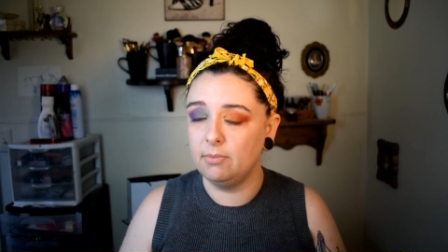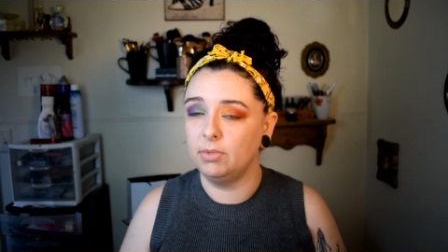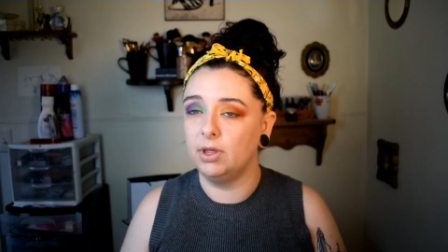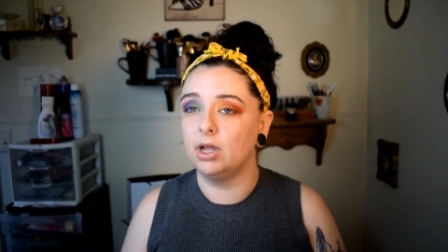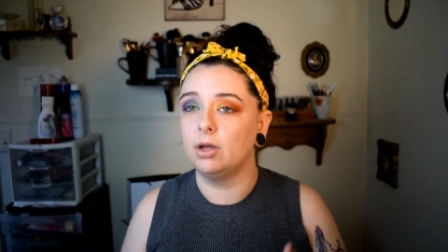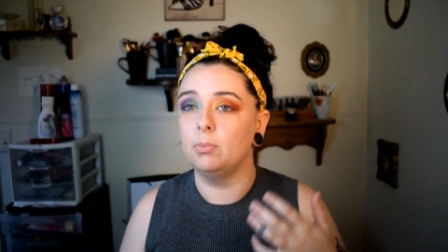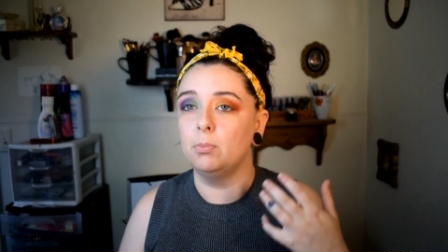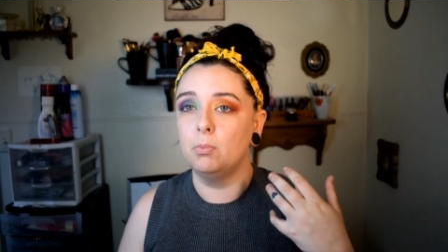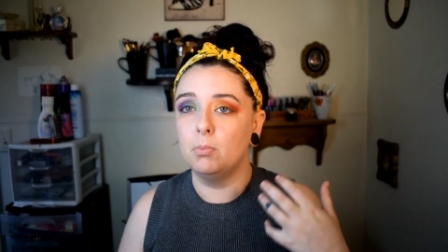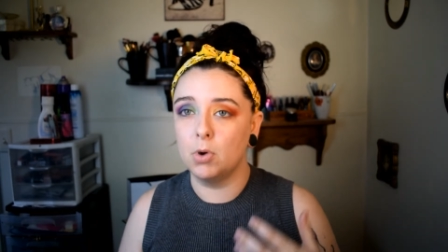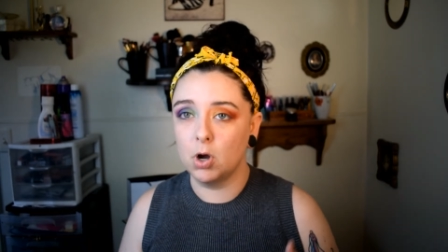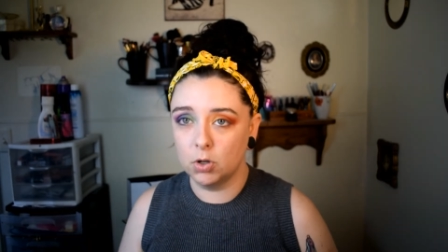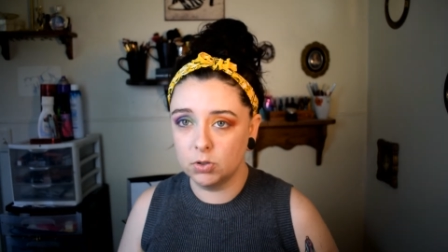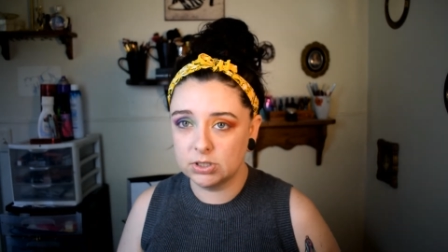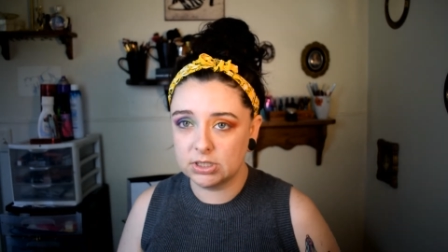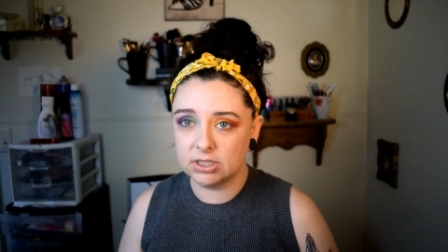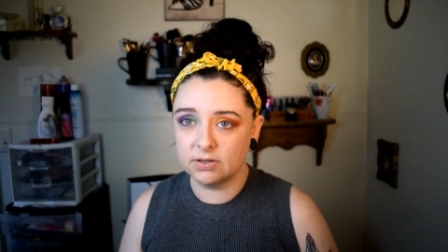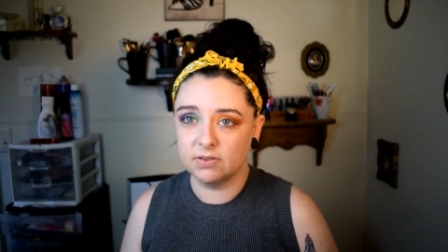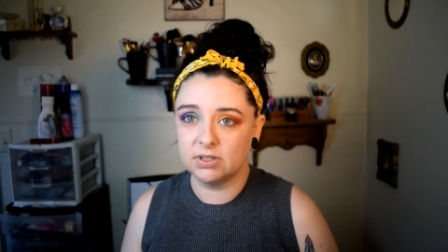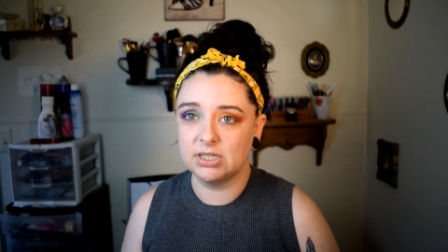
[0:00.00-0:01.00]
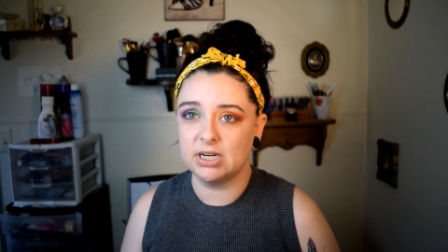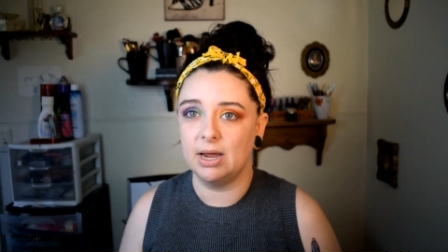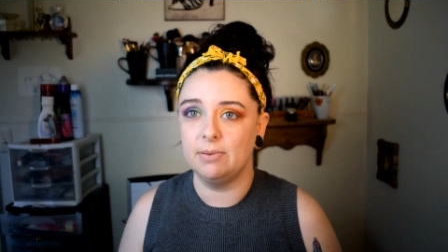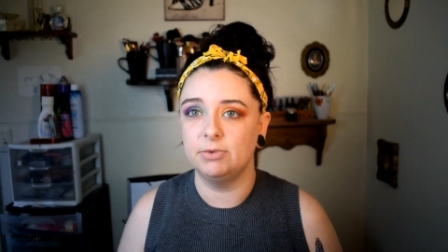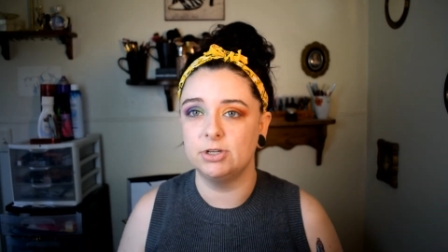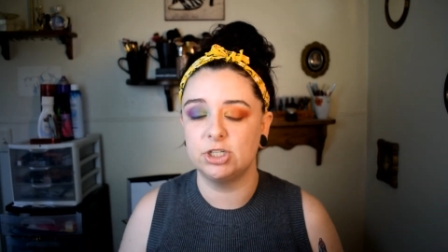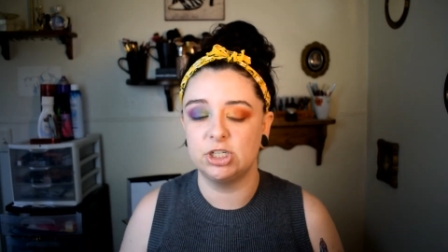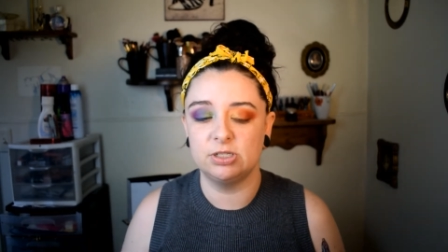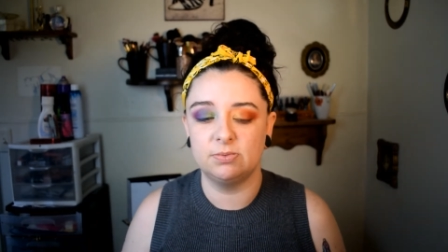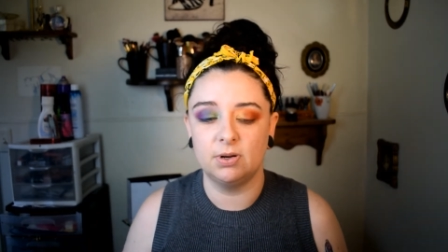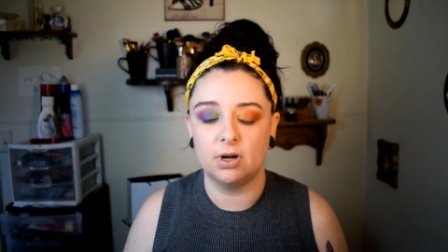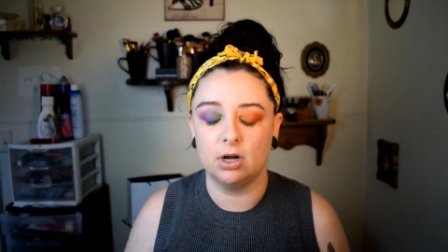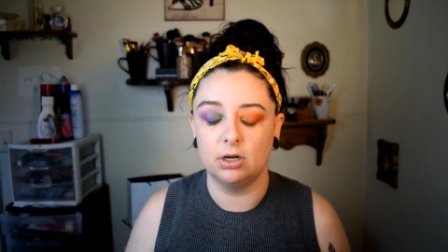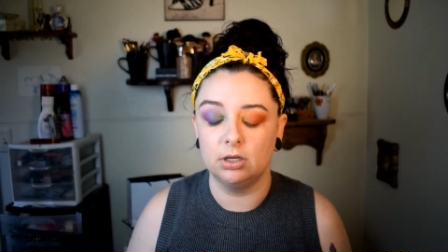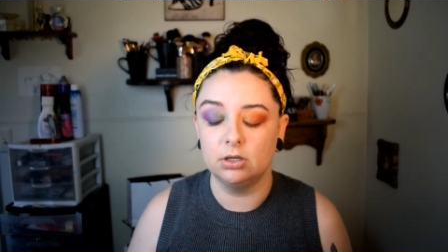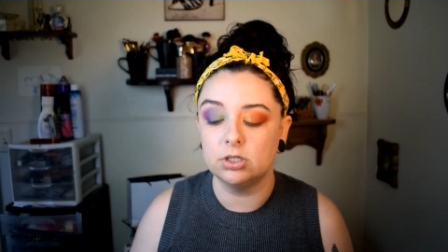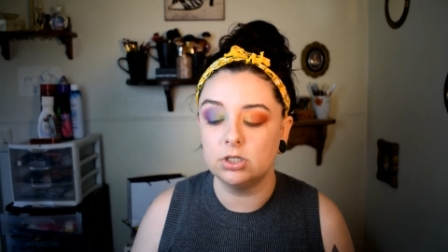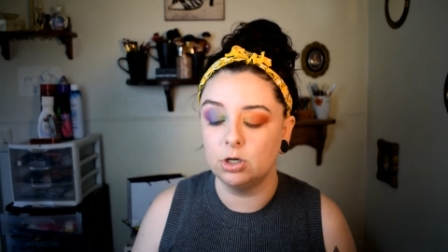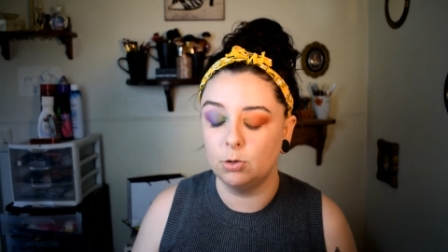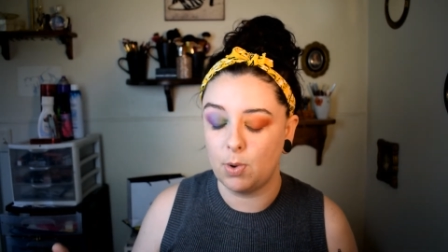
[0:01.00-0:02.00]
Like, most of the time that she's been on
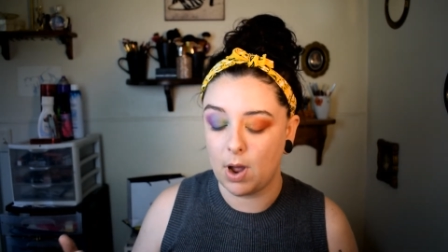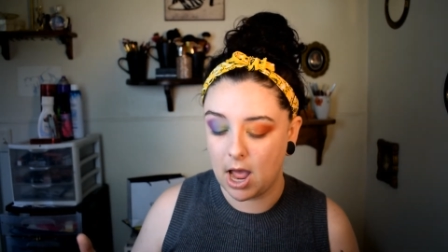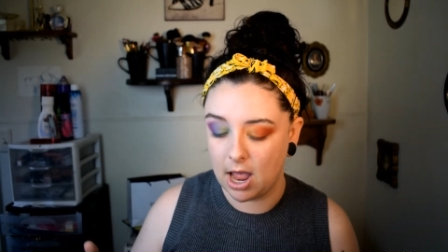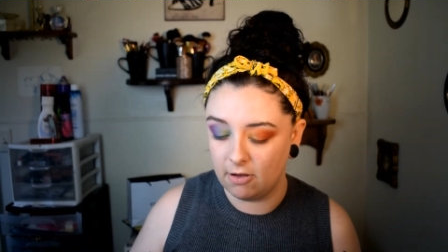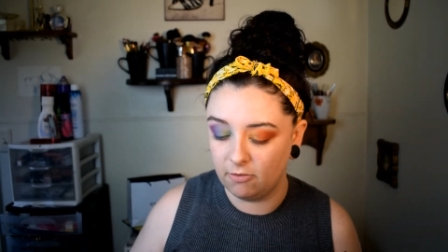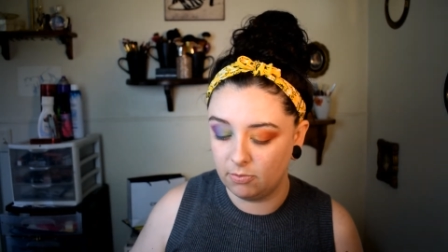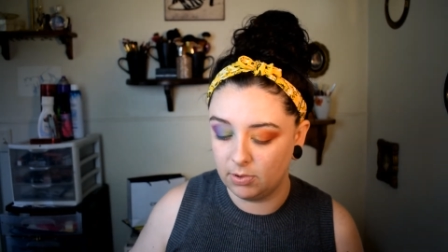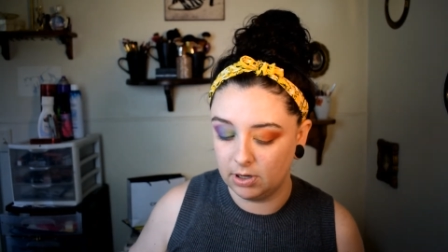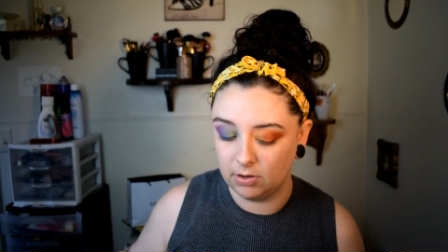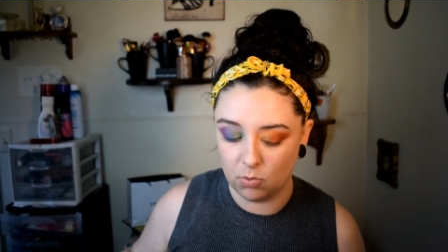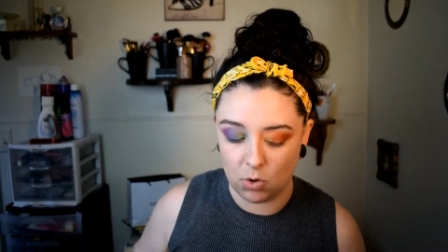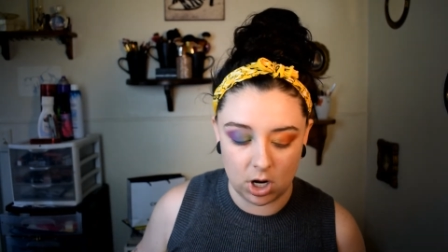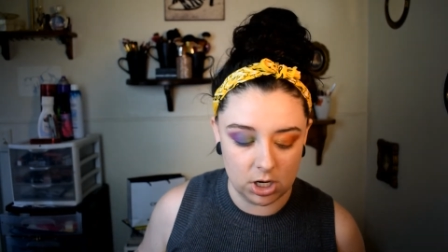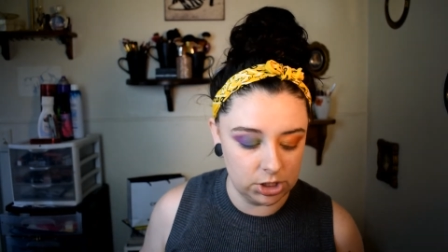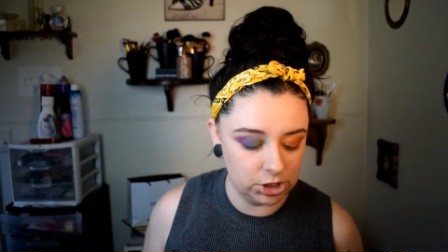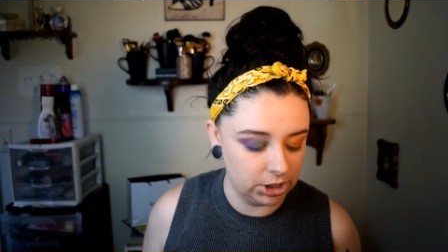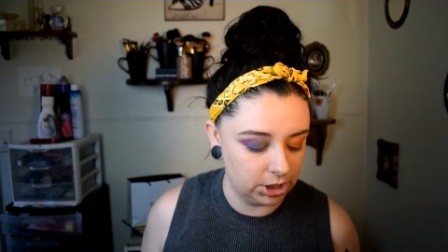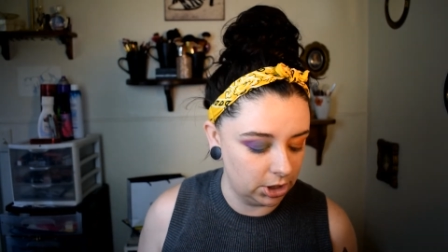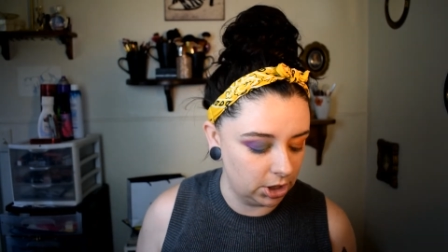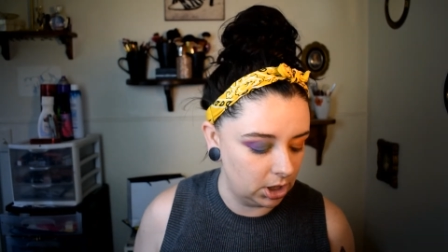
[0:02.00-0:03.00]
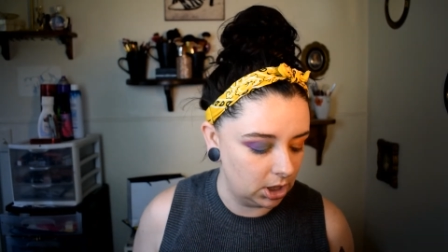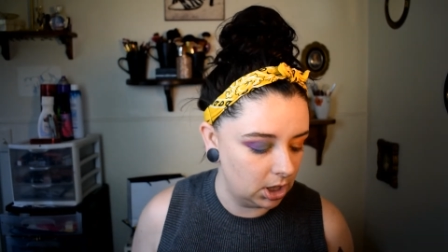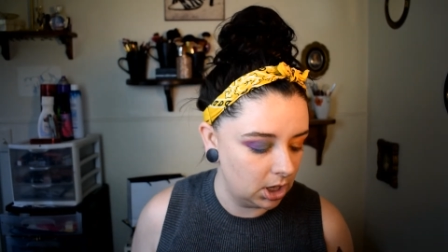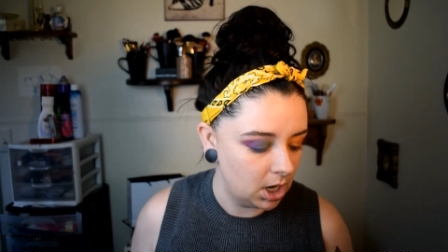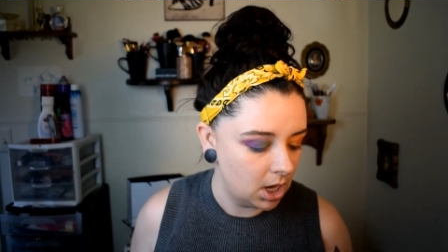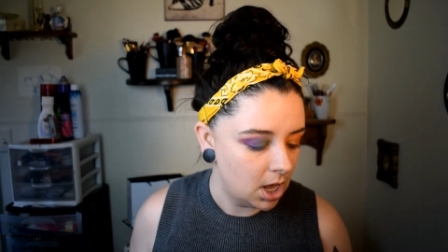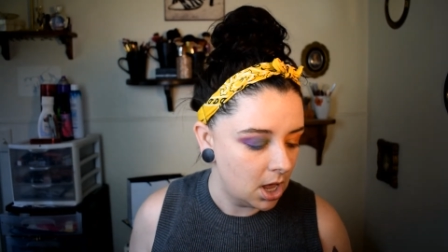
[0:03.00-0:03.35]
YouTube, I've been watching her.